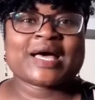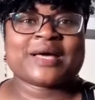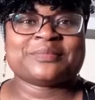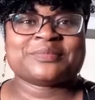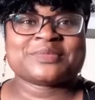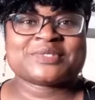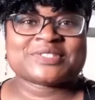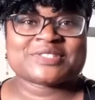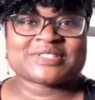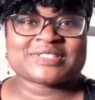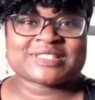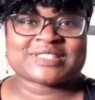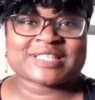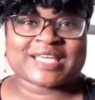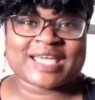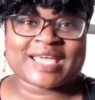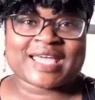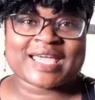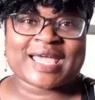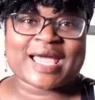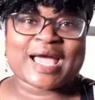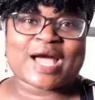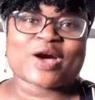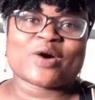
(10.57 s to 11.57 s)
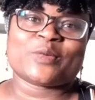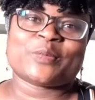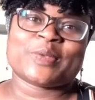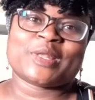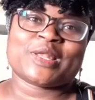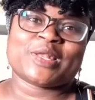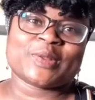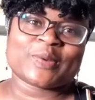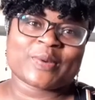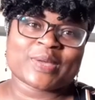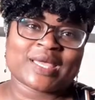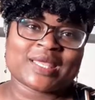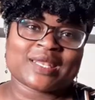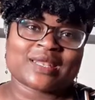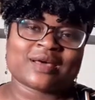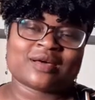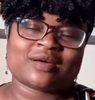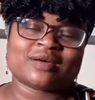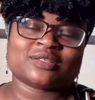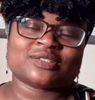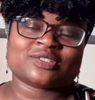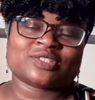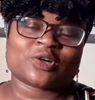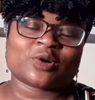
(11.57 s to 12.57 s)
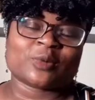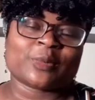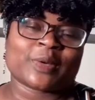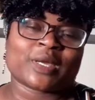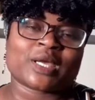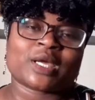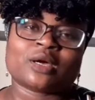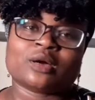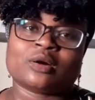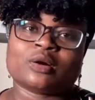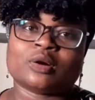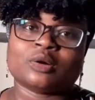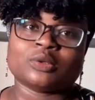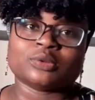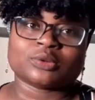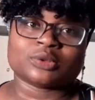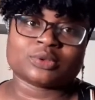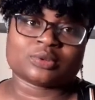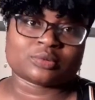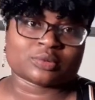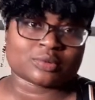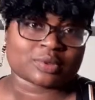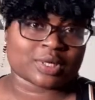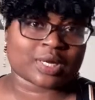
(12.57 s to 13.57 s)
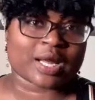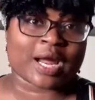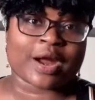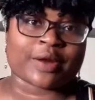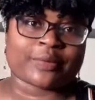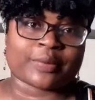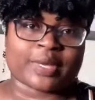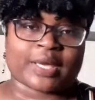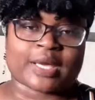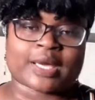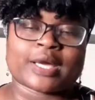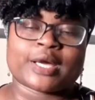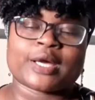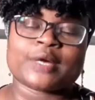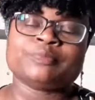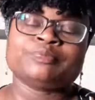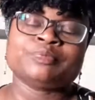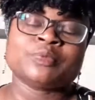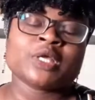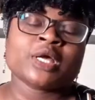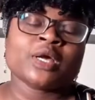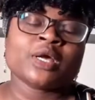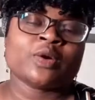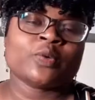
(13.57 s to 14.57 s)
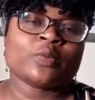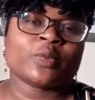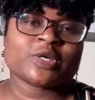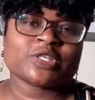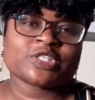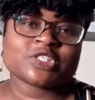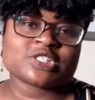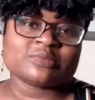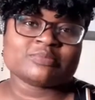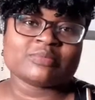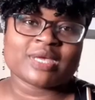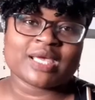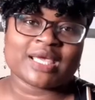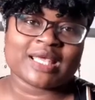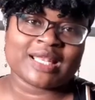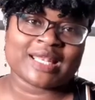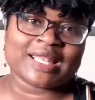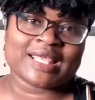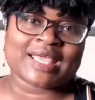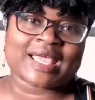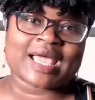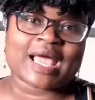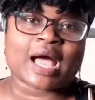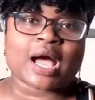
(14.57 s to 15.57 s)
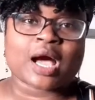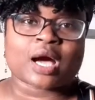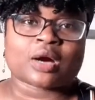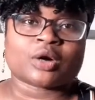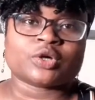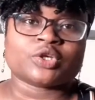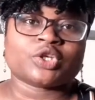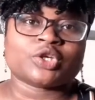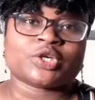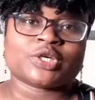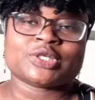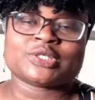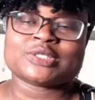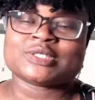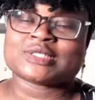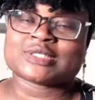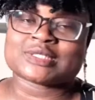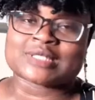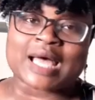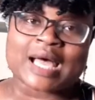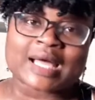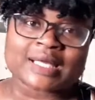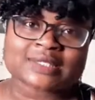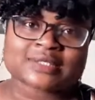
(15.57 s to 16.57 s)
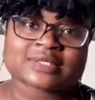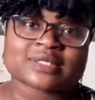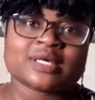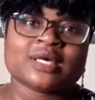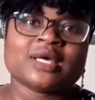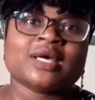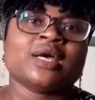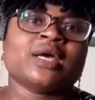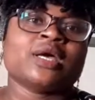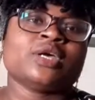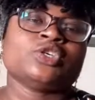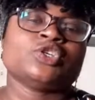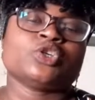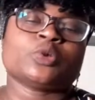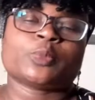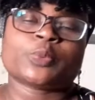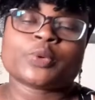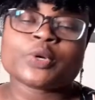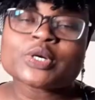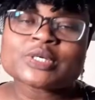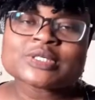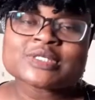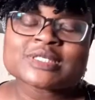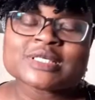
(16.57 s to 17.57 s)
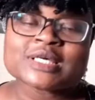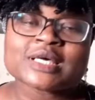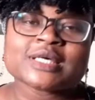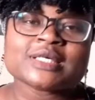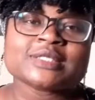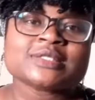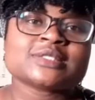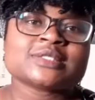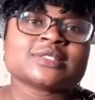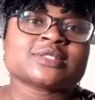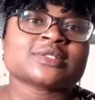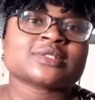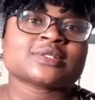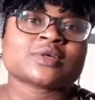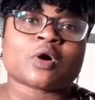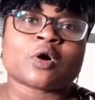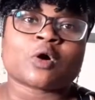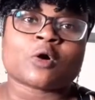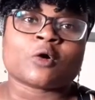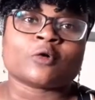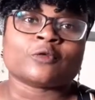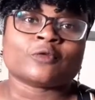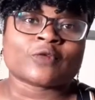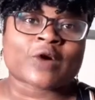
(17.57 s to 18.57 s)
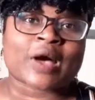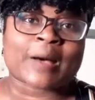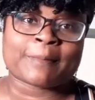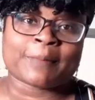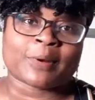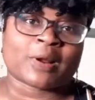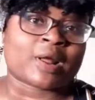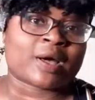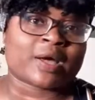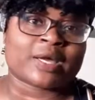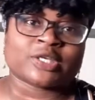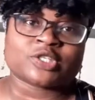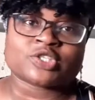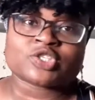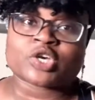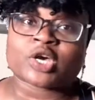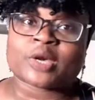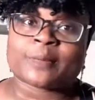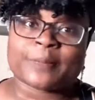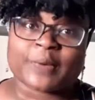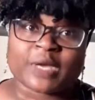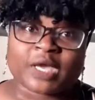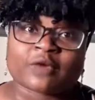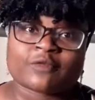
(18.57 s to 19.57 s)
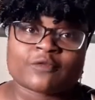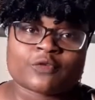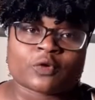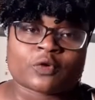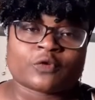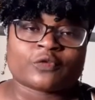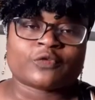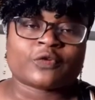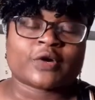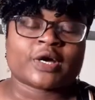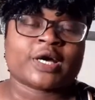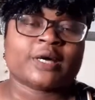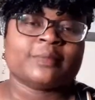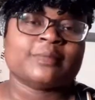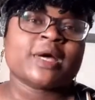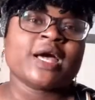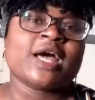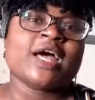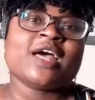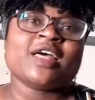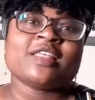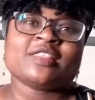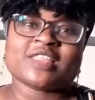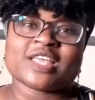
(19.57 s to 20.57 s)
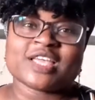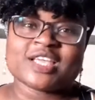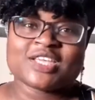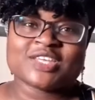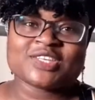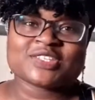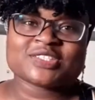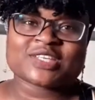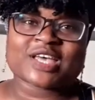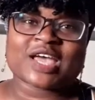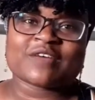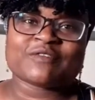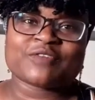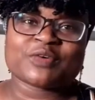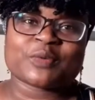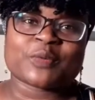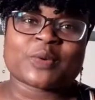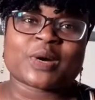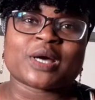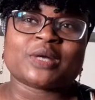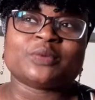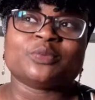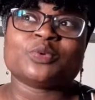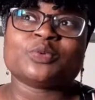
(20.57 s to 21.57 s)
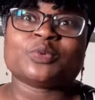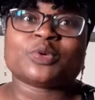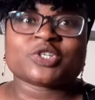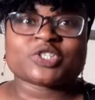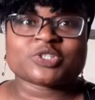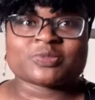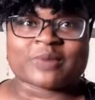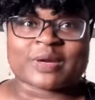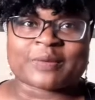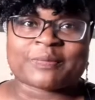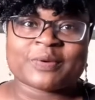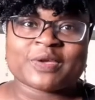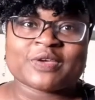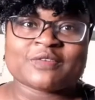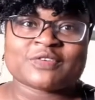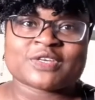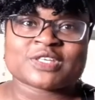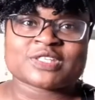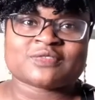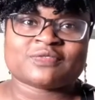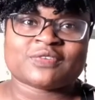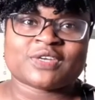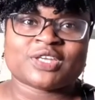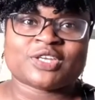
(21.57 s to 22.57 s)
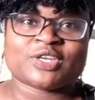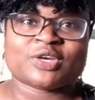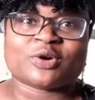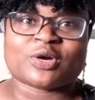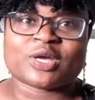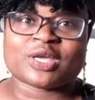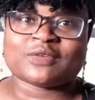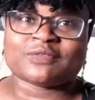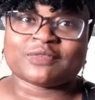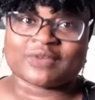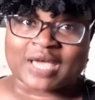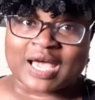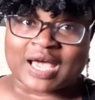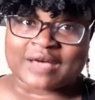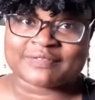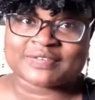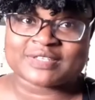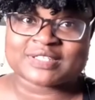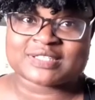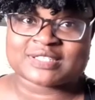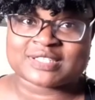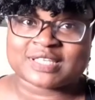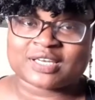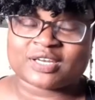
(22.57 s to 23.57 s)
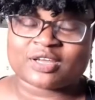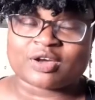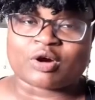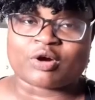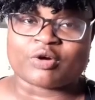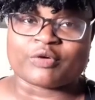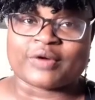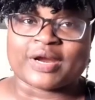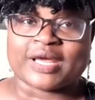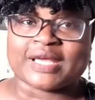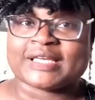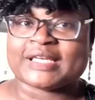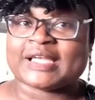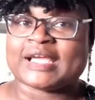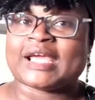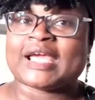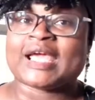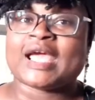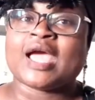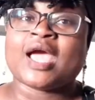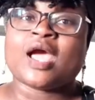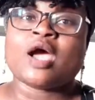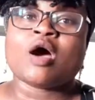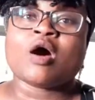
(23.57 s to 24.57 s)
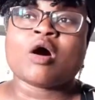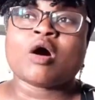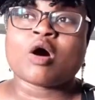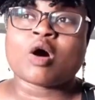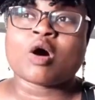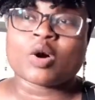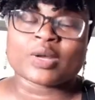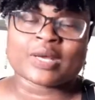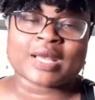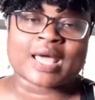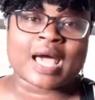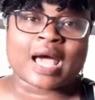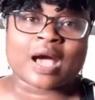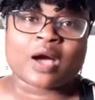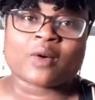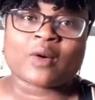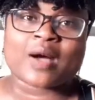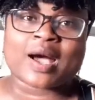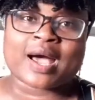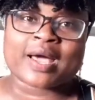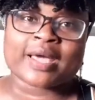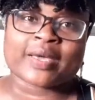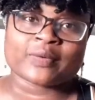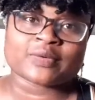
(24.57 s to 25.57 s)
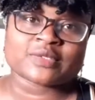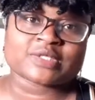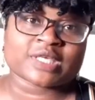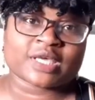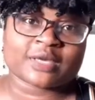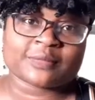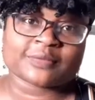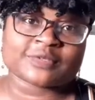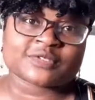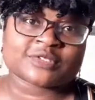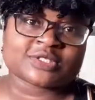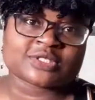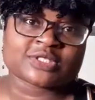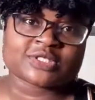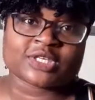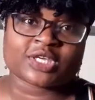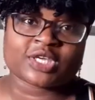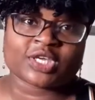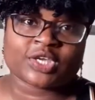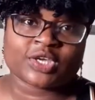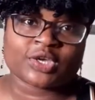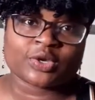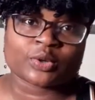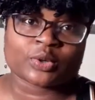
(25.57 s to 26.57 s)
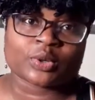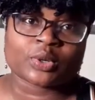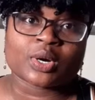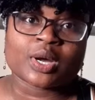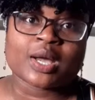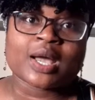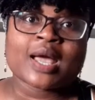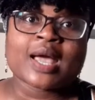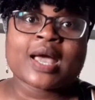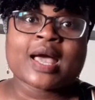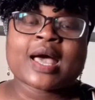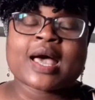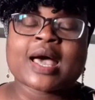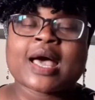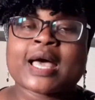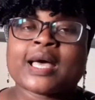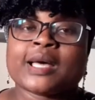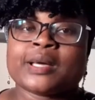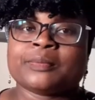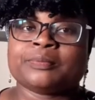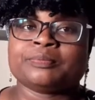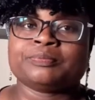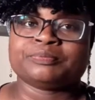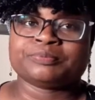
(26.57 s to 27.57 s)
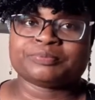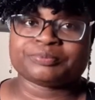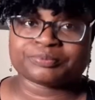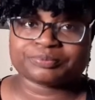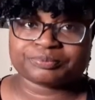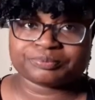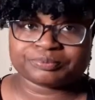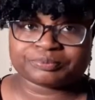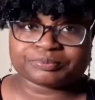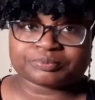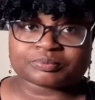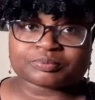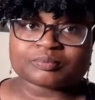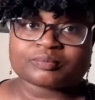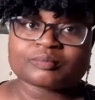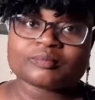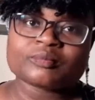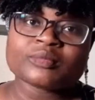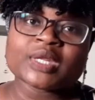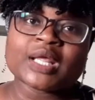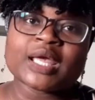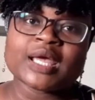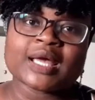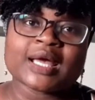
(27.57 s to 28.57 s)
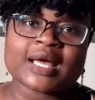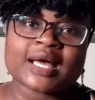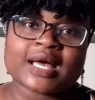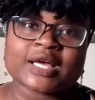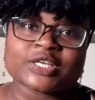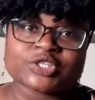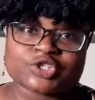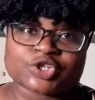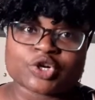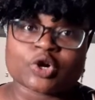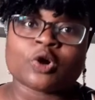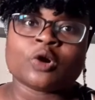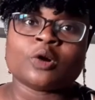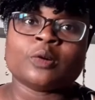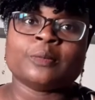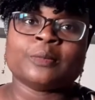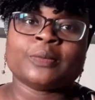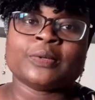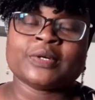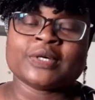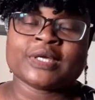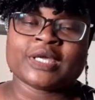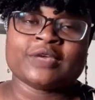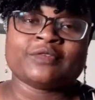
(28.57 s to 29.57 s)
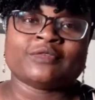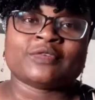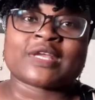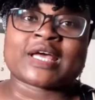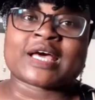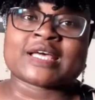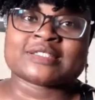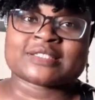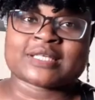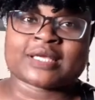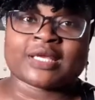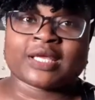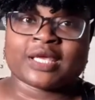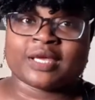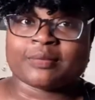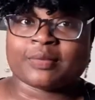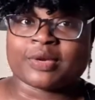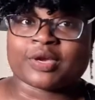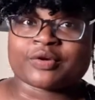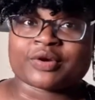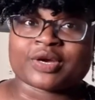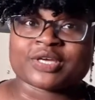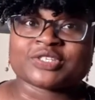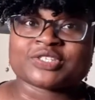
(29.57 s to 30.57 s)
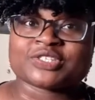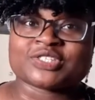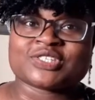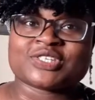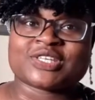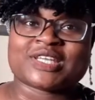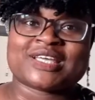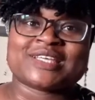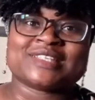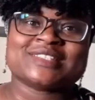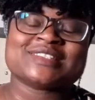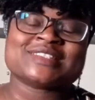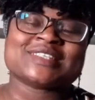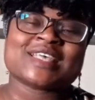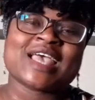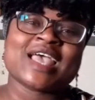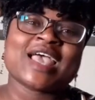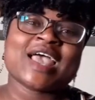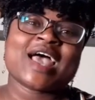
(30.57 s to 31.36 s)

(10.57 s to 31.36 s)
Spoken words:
Today I'll be looking at a topic on career, which is mainly how you can start your process of applying to a Big Four firm. Thank you to everyone who watched my previous video. If you haven't seen it already, on how I was able to secure a job even as an immigrant student.